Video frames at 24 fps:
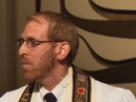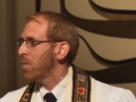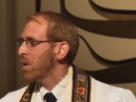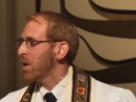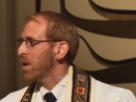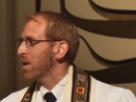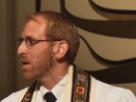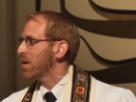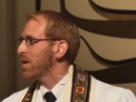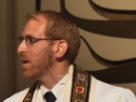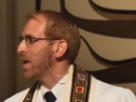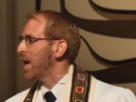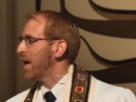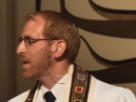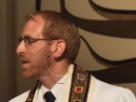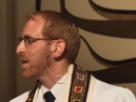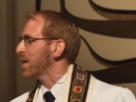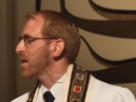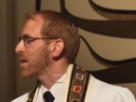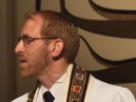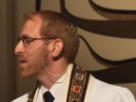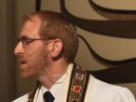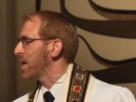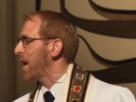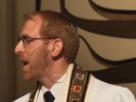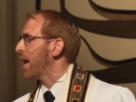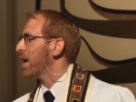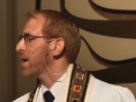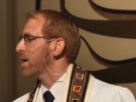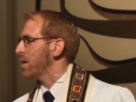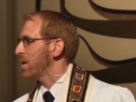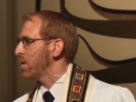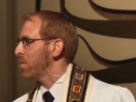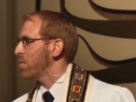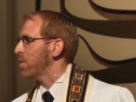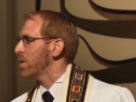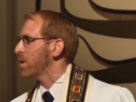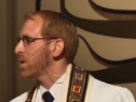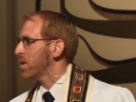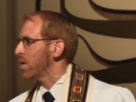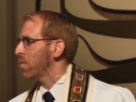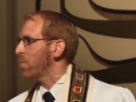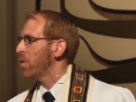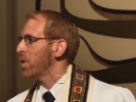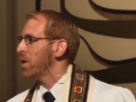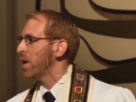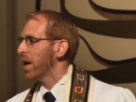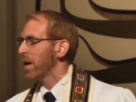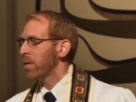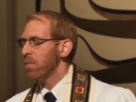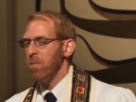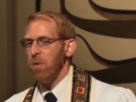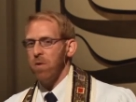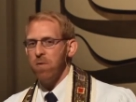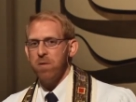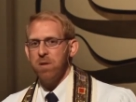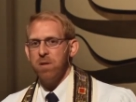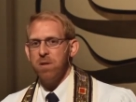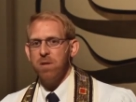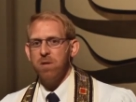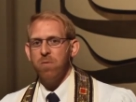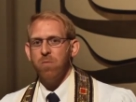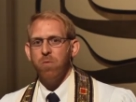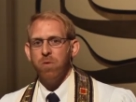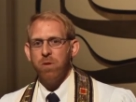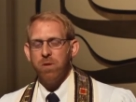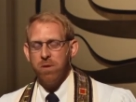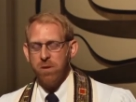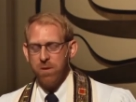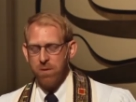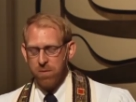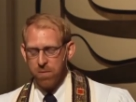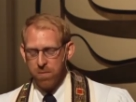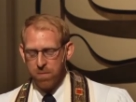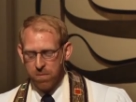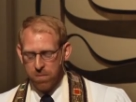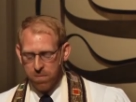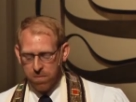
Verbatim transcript: because that's exactly what someone like Moses would do.